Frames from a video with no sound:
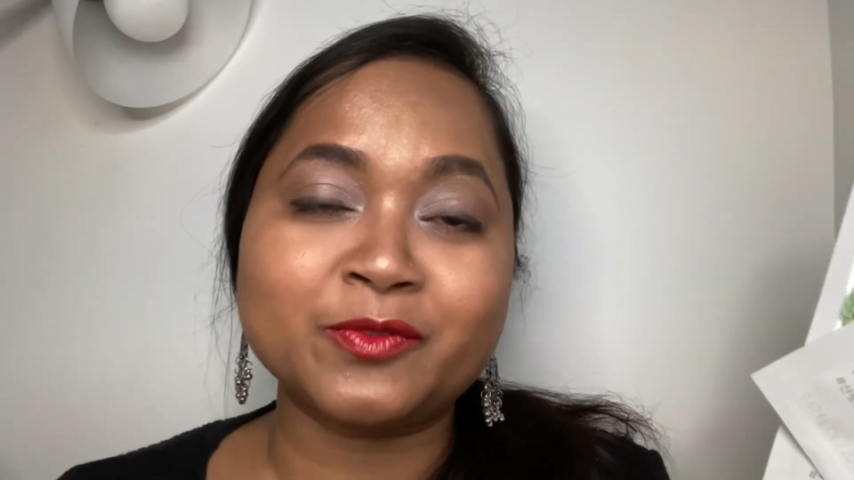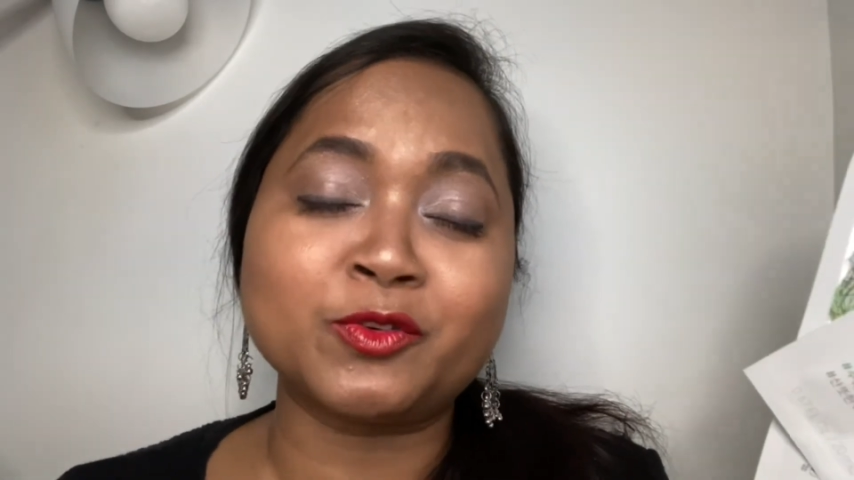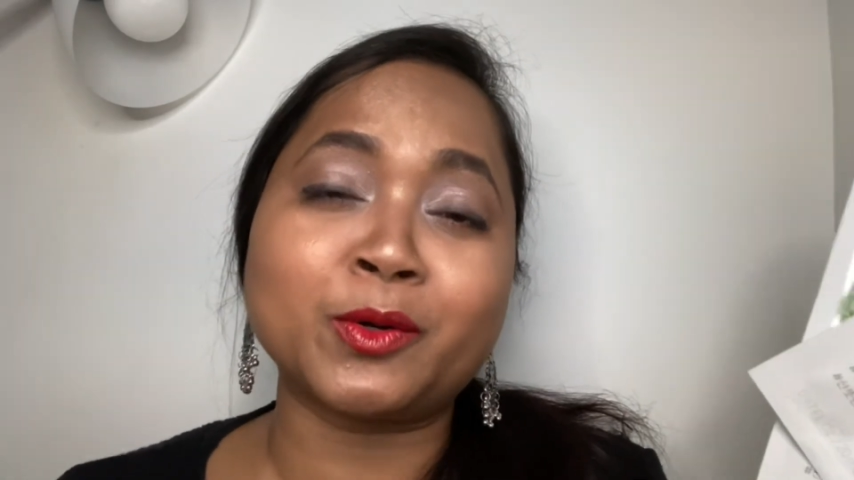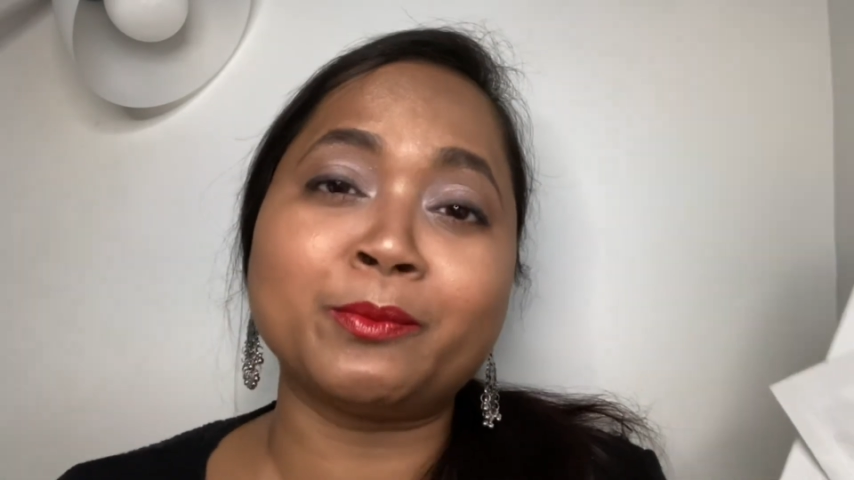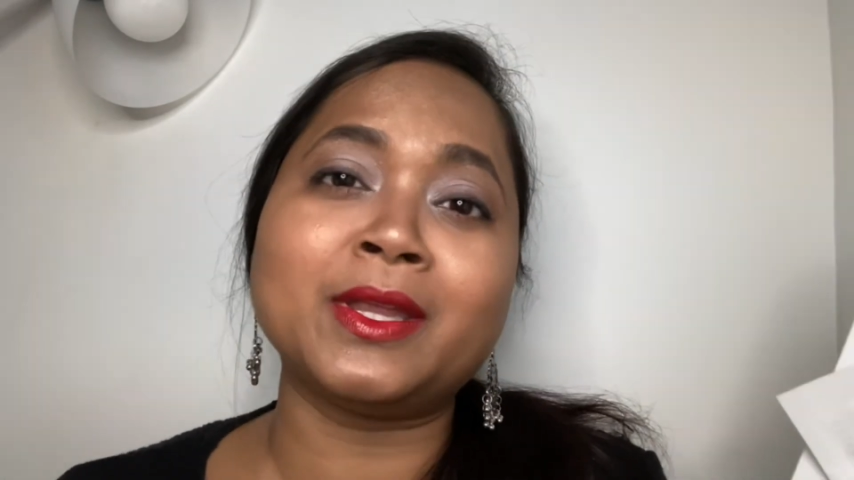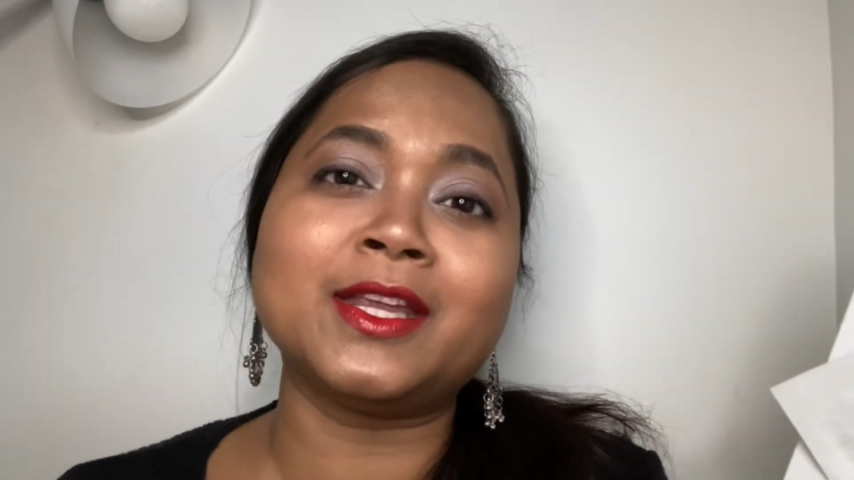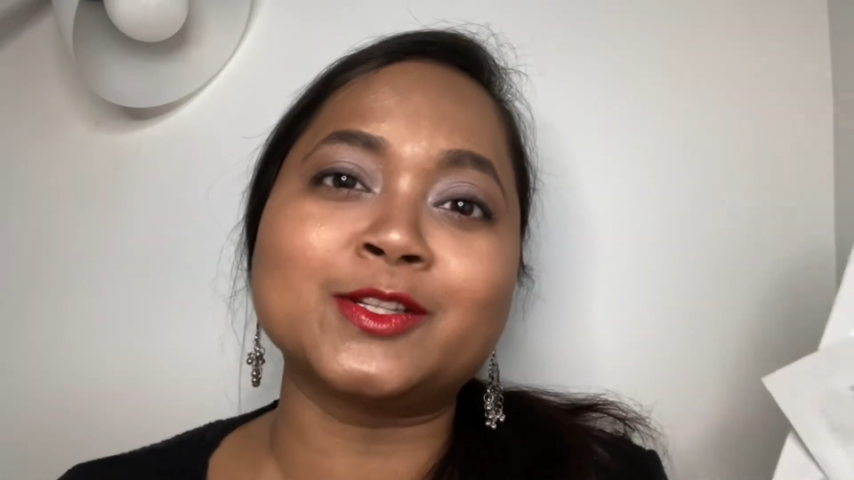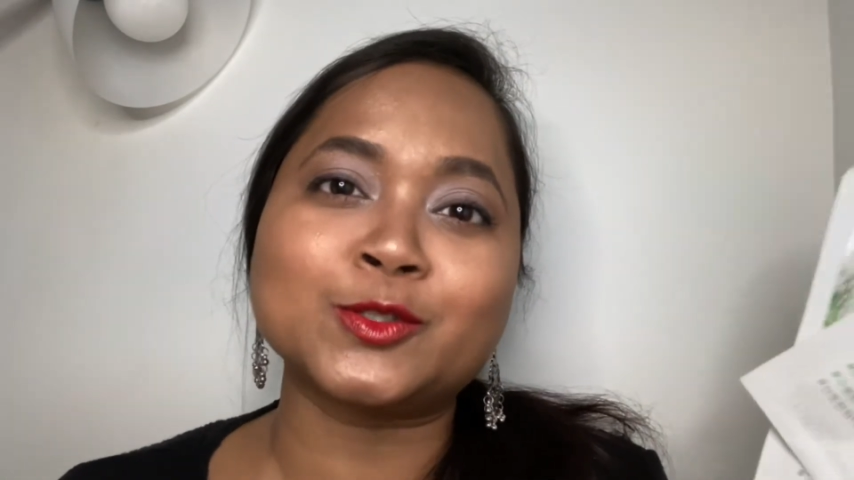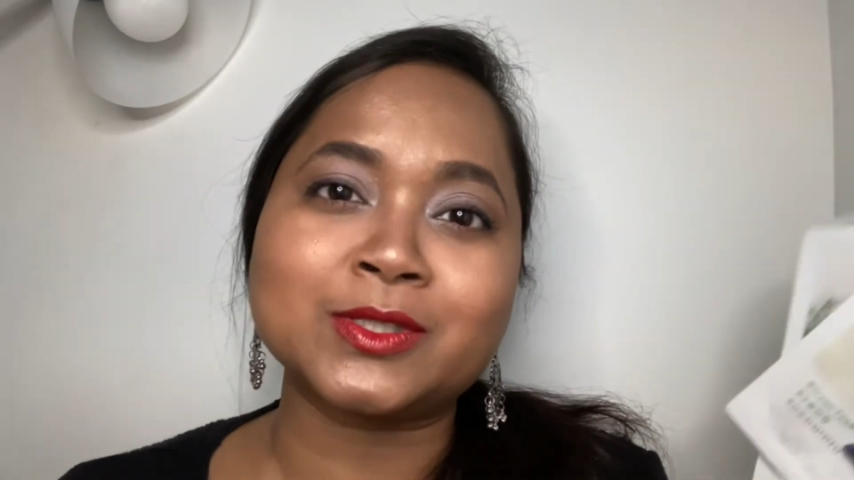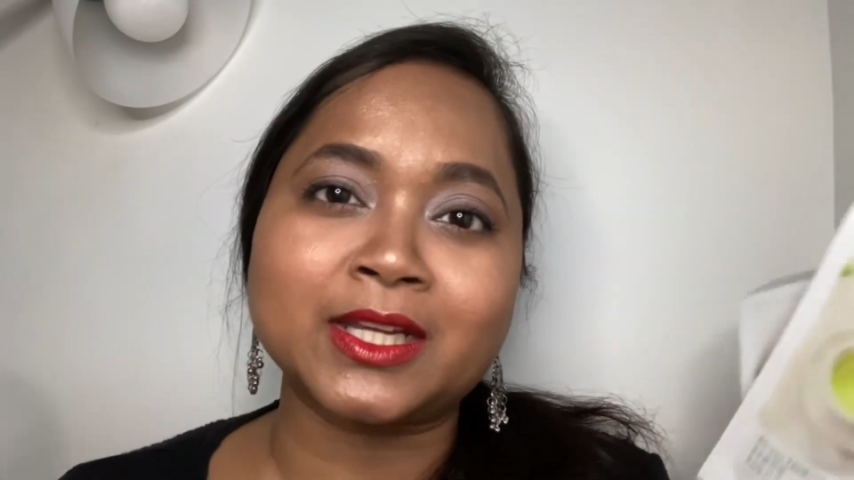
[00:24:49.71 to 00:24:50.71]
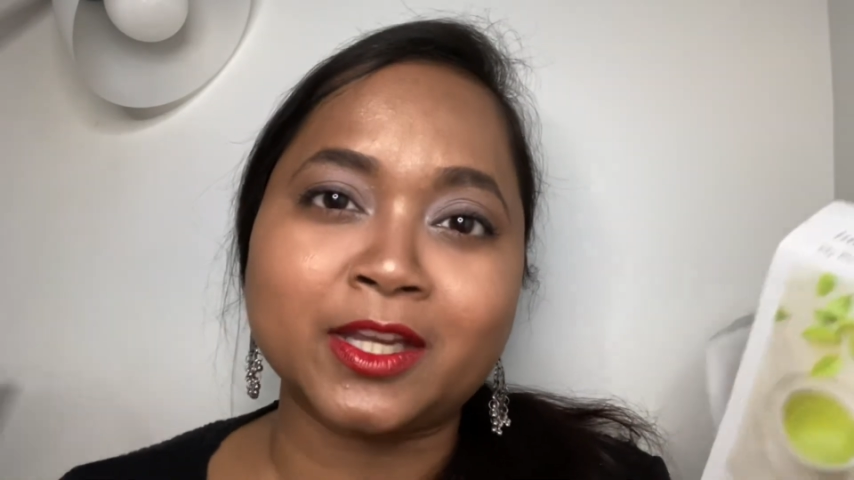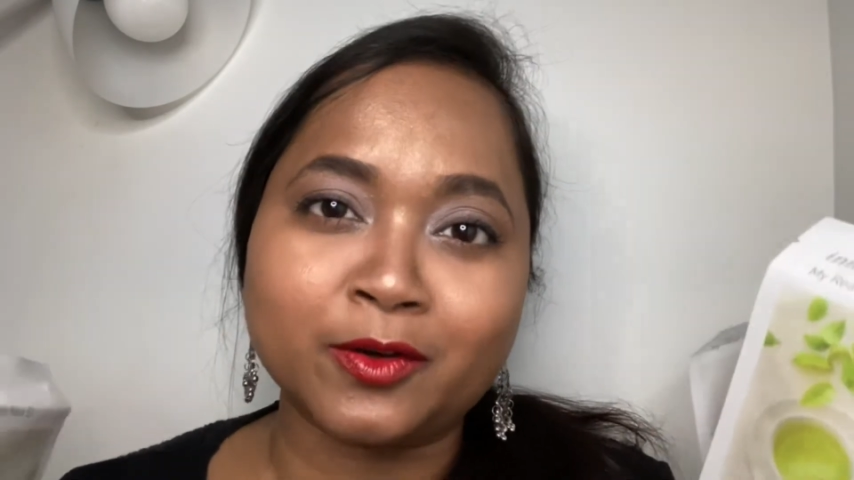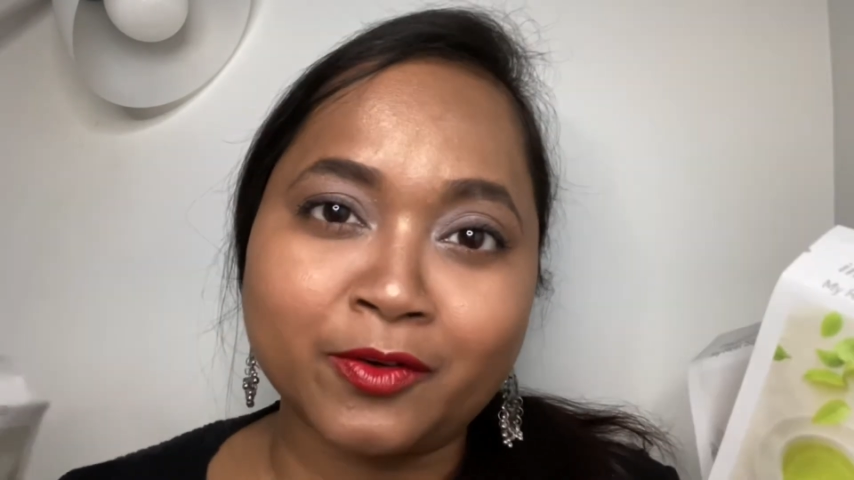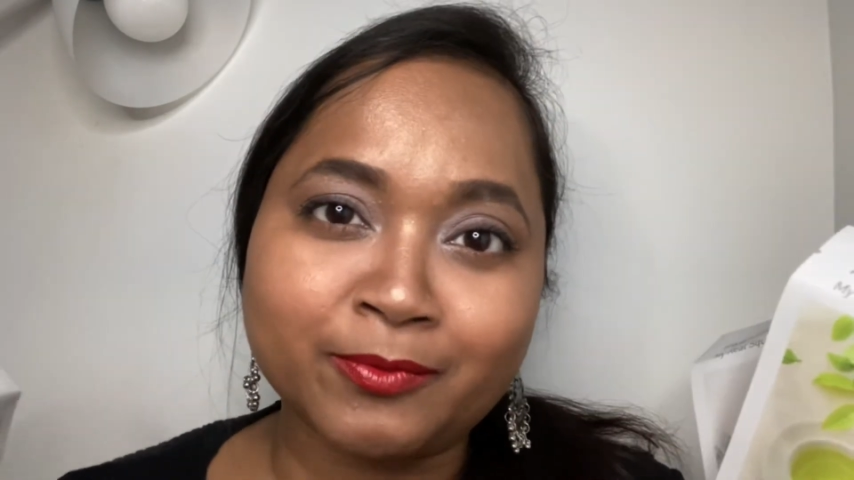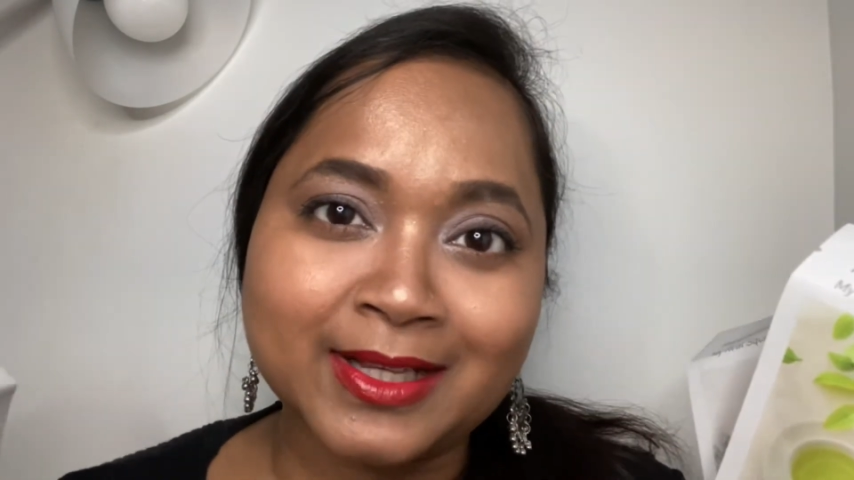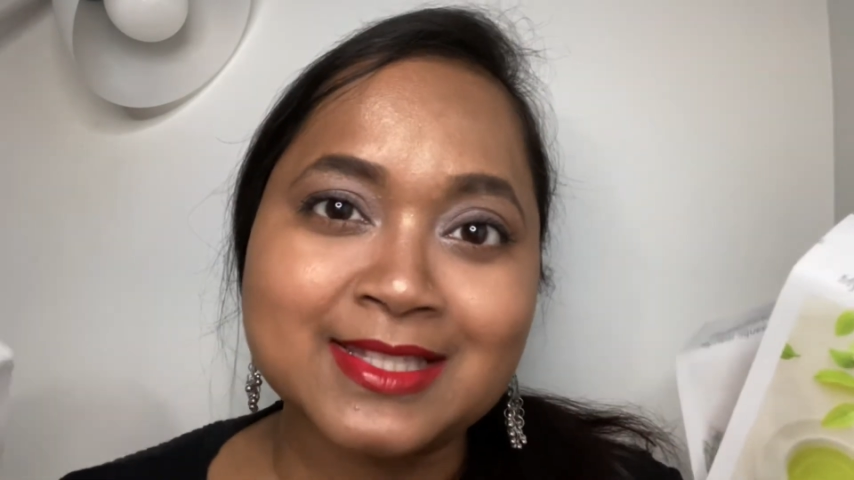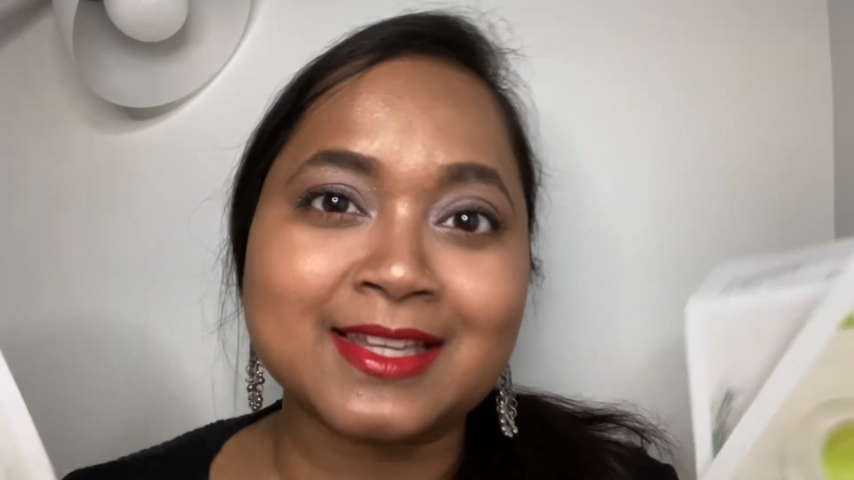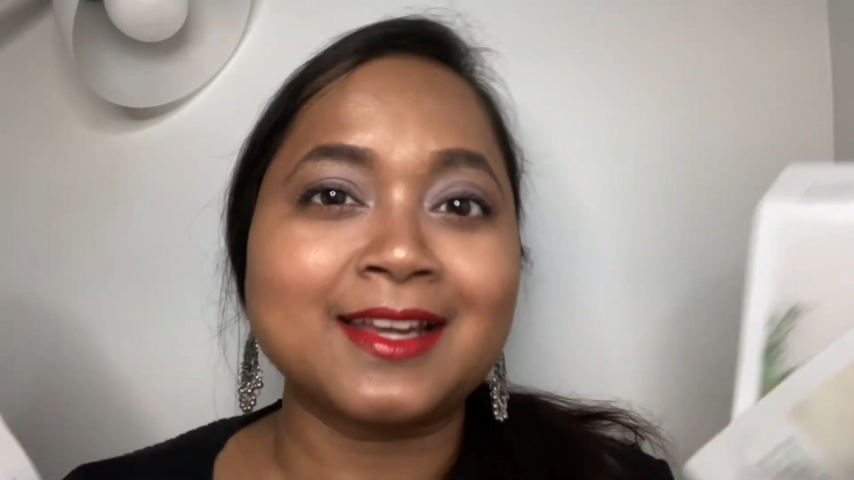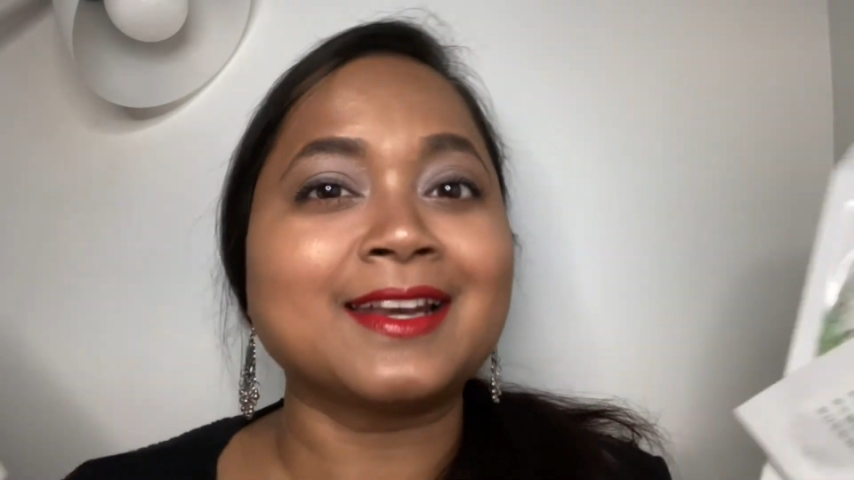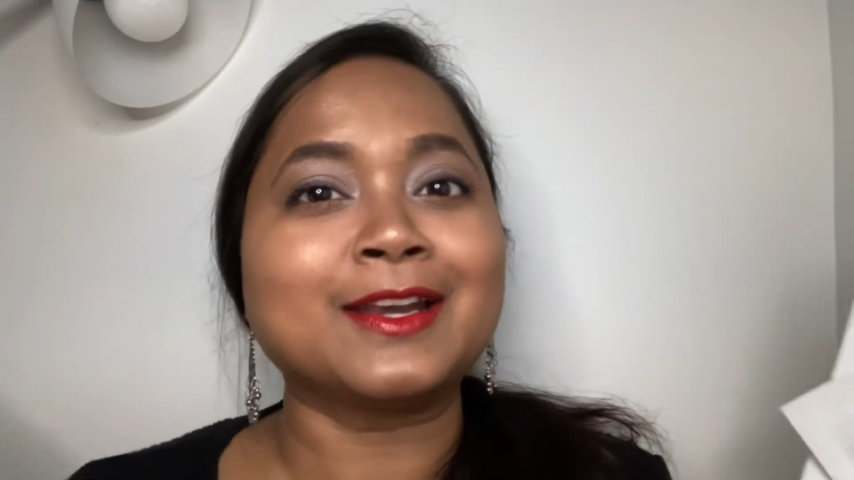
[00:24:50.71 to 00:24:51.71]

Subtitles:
for me to take care of my skin.